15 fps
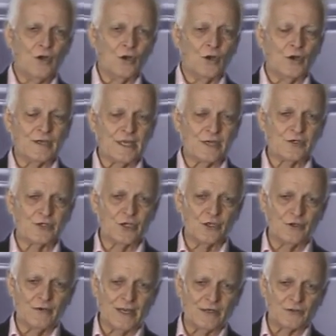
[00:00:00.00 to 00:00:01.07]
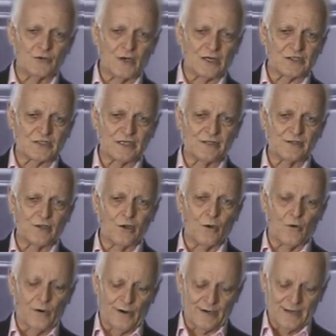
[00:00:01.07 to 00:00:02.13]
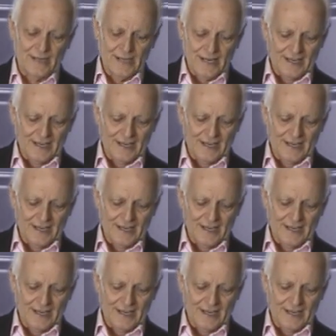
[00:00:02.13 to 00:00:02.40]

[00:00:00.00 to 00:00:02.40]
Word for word: looking to and trusting the Lord.